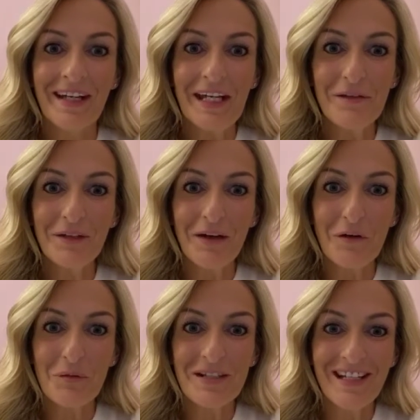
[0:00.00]
Evening,
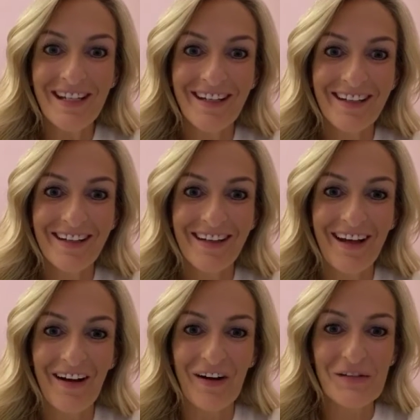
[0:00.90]
everybody.
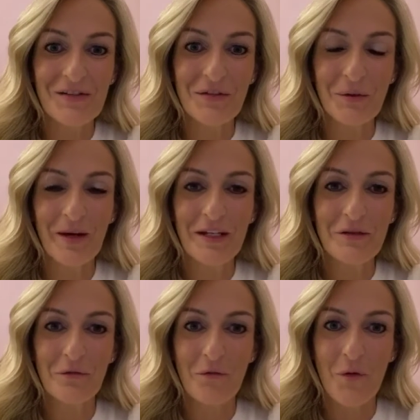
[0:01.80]
I'm just going to wait
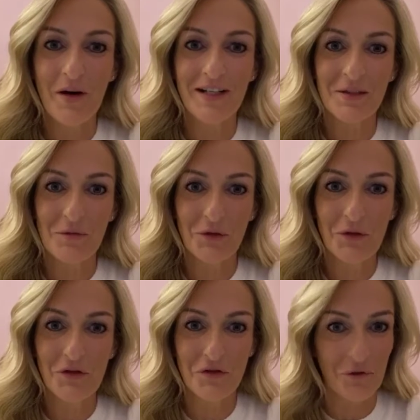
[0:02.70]
for some of you
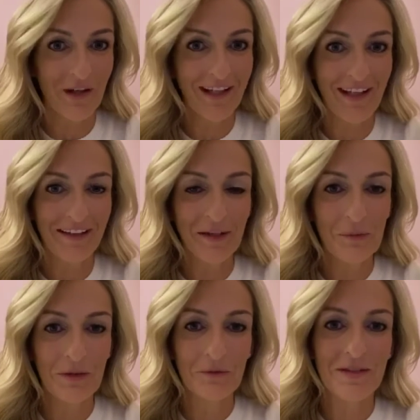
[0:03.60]
to join and
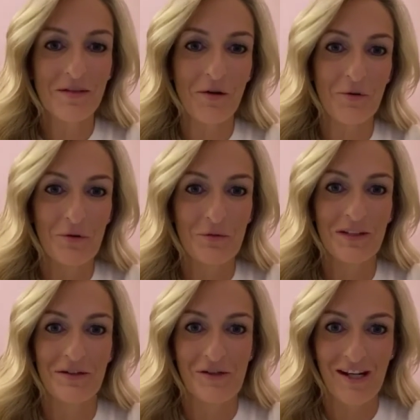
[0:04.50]
then we will start off
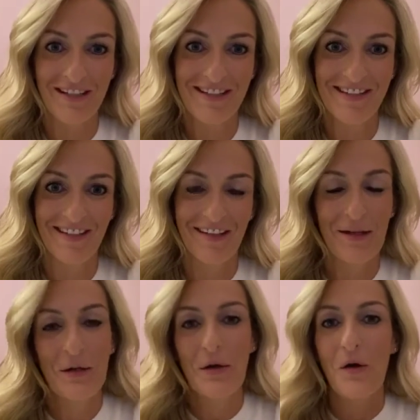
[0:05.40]
with the chats.
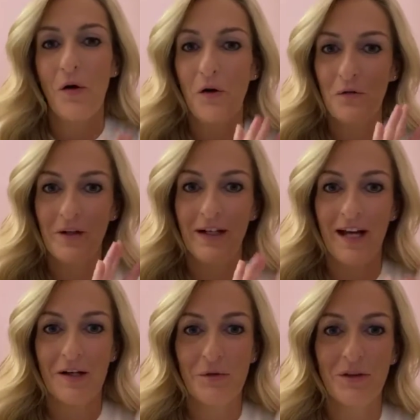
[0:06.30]
All very
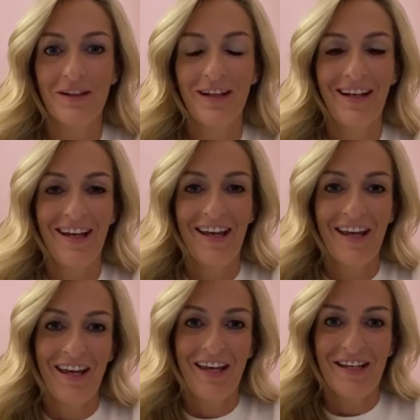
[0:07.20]
casual.
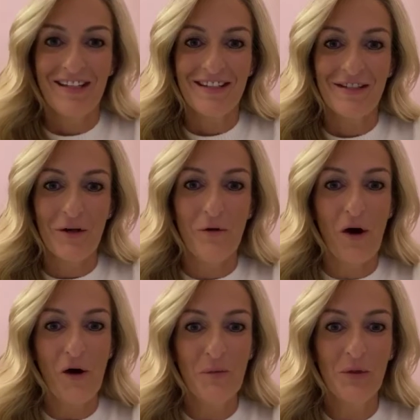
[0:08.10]
So
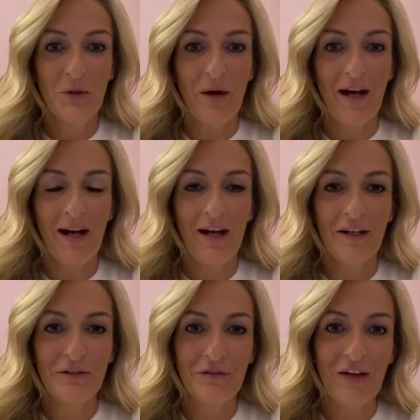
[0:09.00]
hope you
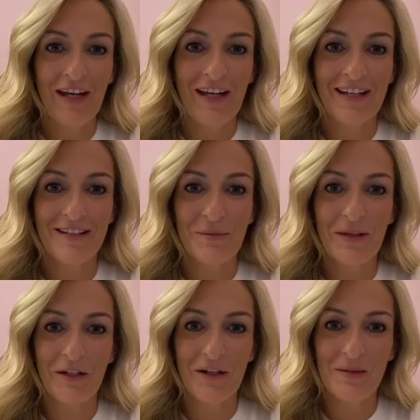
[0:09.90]
have
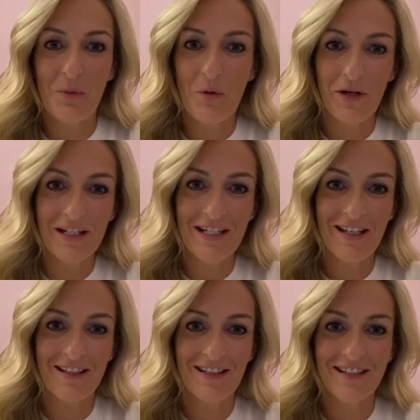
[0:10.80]
something nice poured
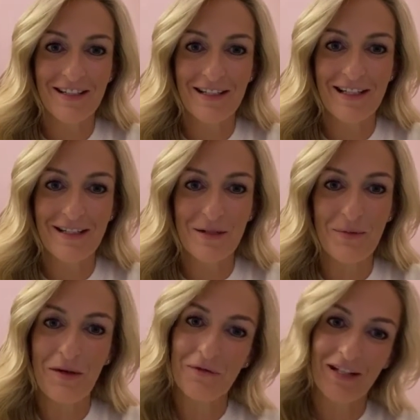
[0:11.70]
to sit and listen to
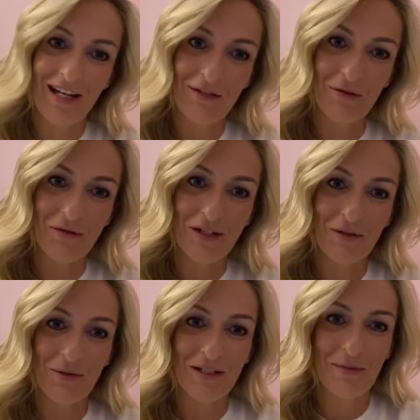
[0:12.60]
me for the next fifteen
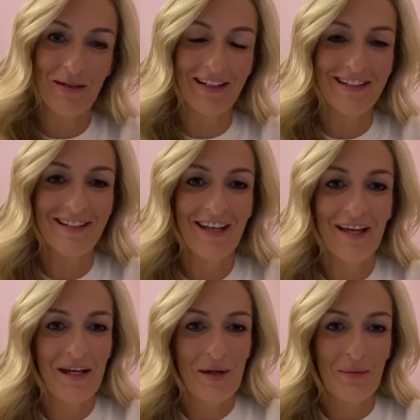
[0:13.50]
to twenty minutes.
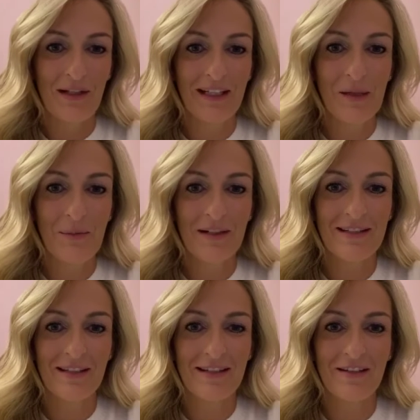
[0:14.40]
But I keep it
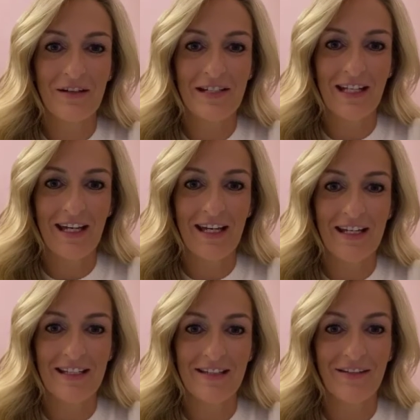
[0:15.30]
as exciting
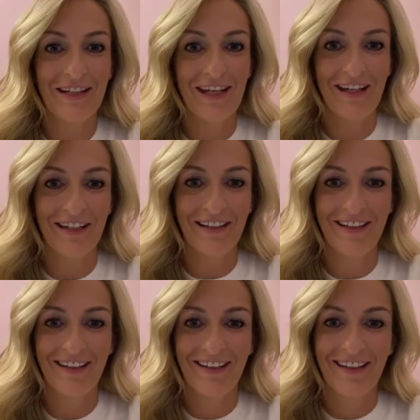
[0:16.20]
as I can.
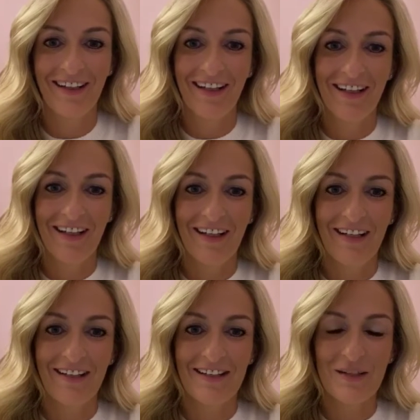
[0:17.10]

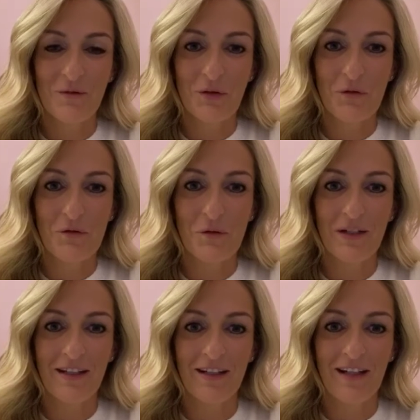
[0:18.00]
Some of you have
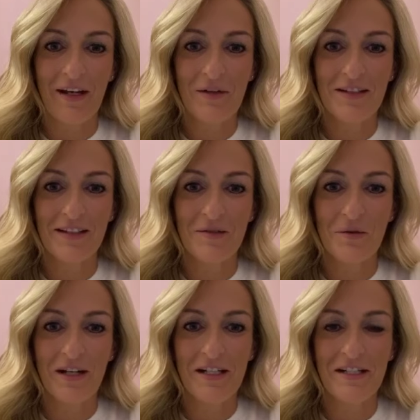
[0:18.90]
joined there now, so that's
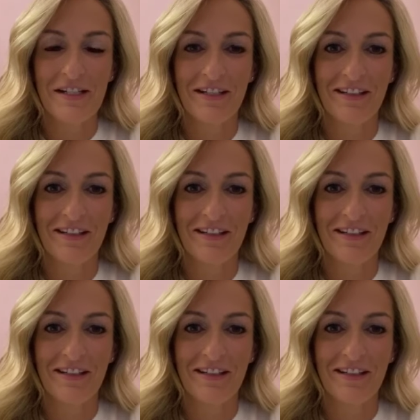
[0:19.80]
great.